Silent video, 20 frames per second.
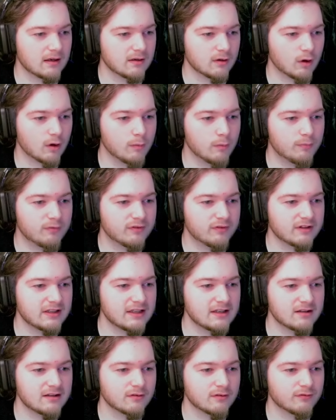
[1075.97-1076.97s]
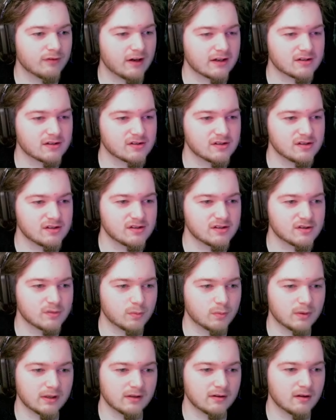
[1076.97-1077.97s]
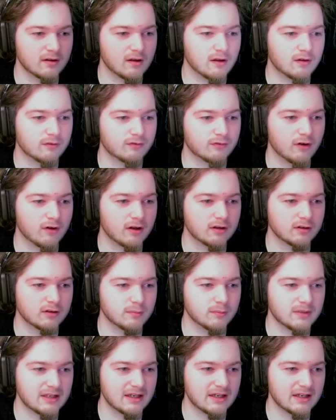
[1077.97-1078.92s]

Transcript: Hopefully the Vexes will all follow me